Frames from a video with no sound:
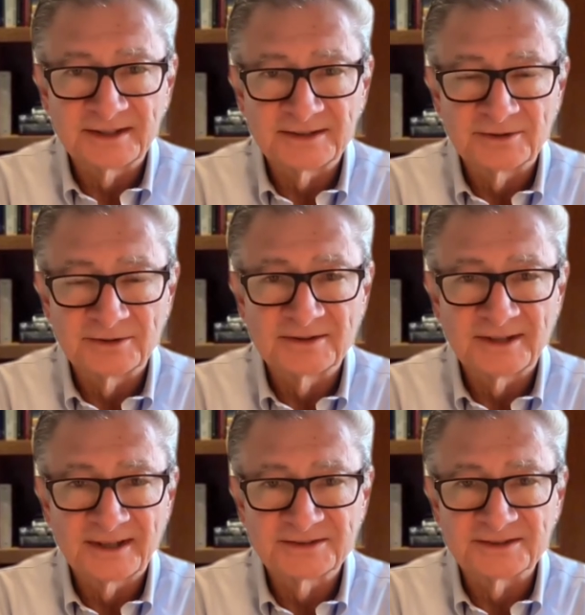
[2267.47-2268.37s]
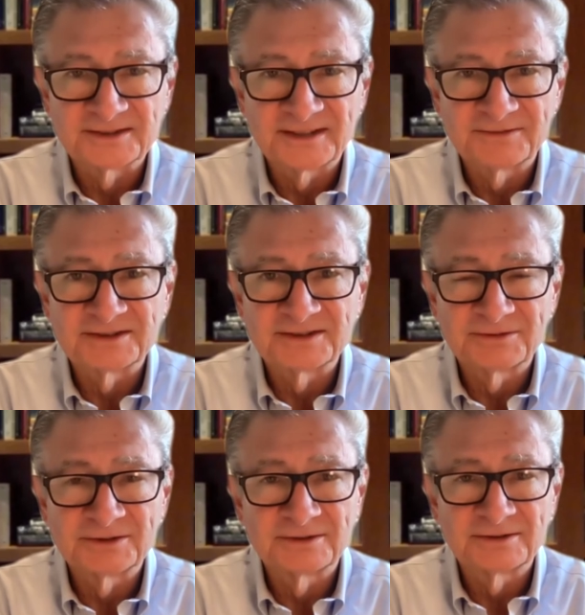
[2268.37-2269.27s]
and go to class at 7 7.30
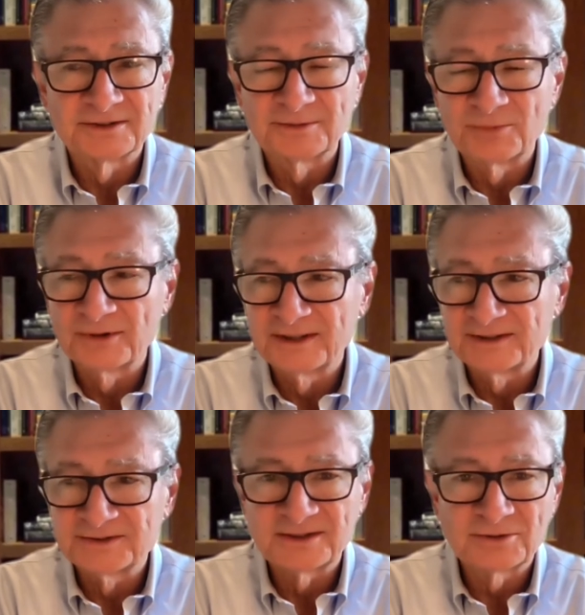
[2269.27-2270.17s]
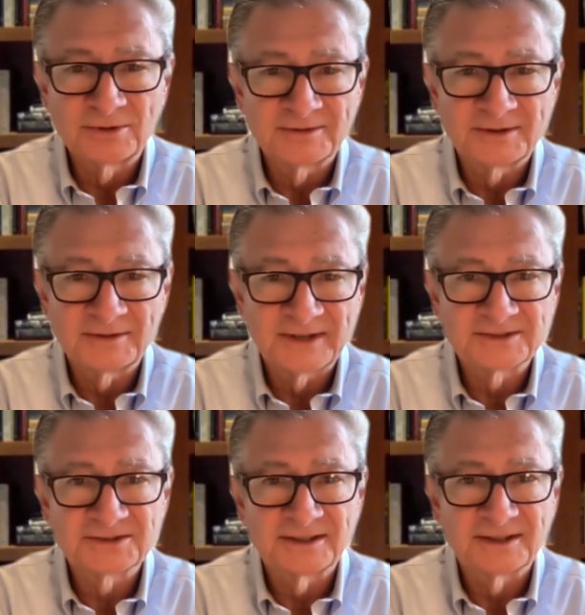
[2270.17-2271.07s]
in the morning is the equivalent of
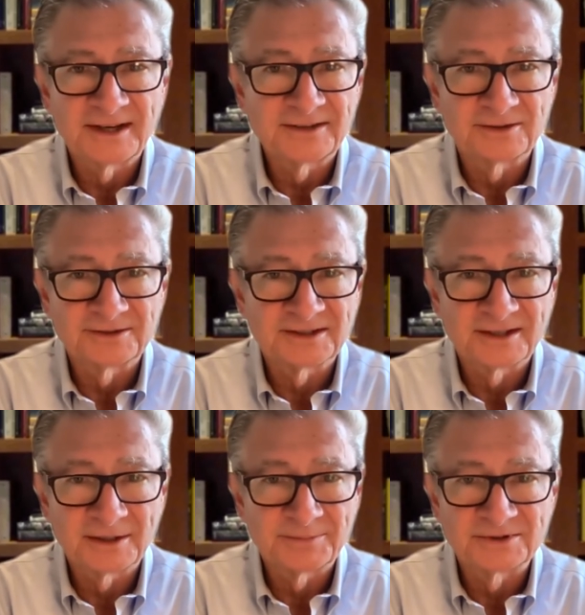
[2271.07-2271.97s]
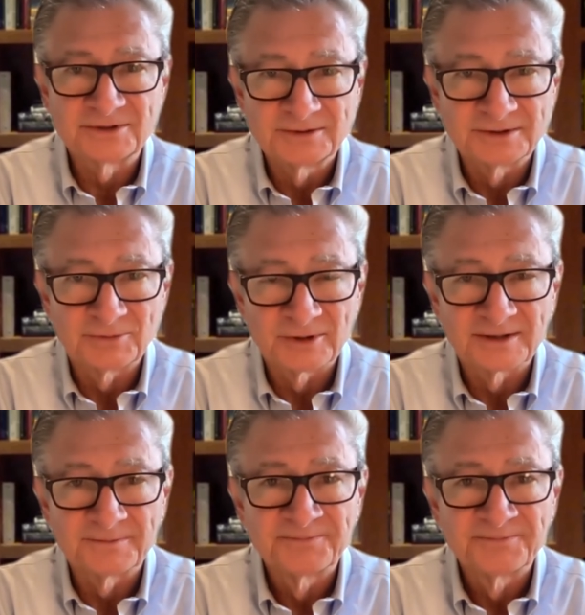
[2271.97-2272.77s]
asking an adult to get up at 2 in the morning